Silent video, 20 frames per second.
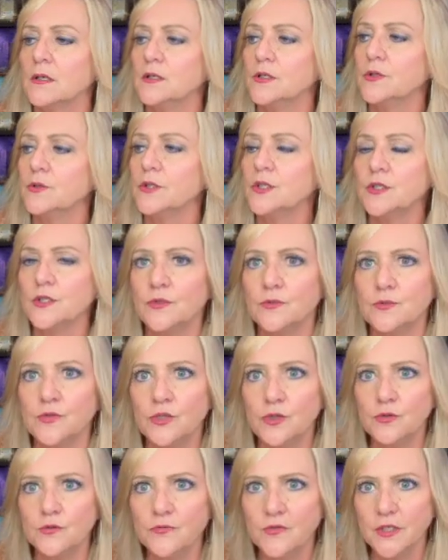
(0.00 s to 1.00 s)
You can do
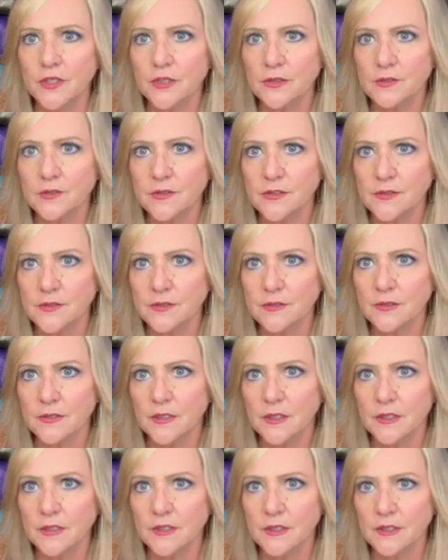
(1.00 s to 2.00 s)
two fingers
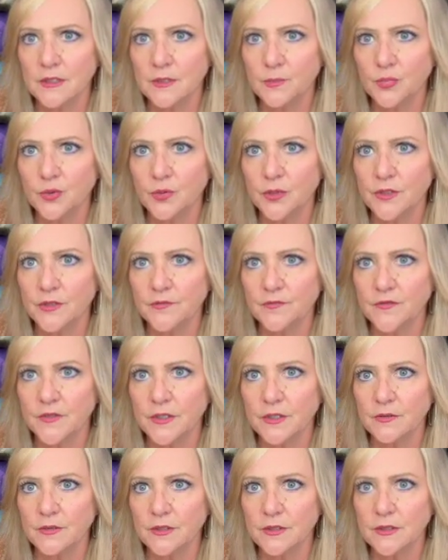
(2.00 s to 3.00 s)
and then the pointer
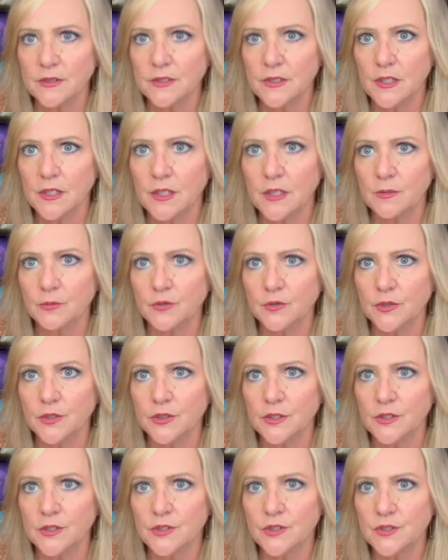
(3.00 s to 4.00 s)
finger on the top, or you
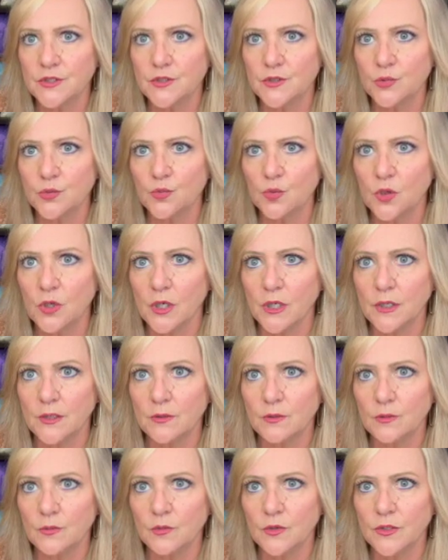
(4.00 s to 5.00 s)
can just do
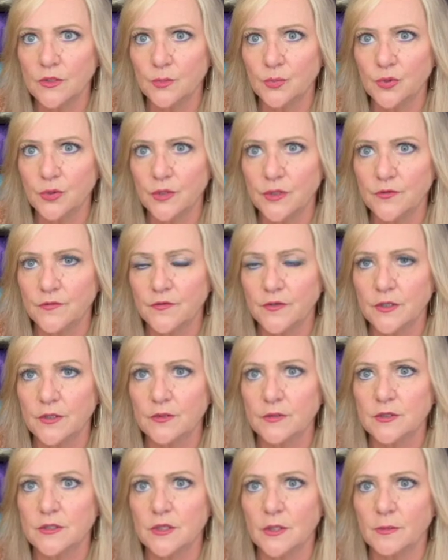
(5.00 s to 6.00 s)
one with the pointer finger
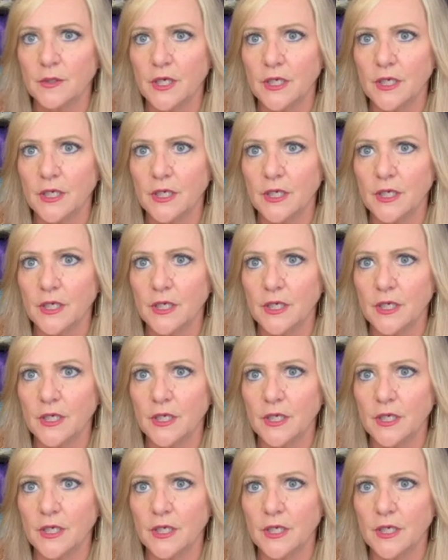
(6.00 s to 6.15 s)
on the top.